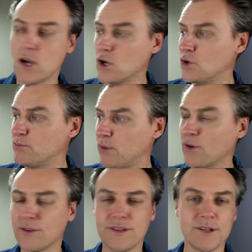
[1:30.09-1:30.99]
who
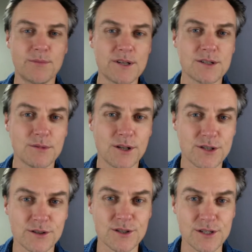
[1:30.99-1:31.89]
pondered the
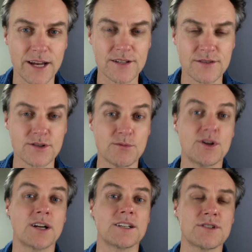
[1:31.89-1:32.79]
epistemological status of subjunctive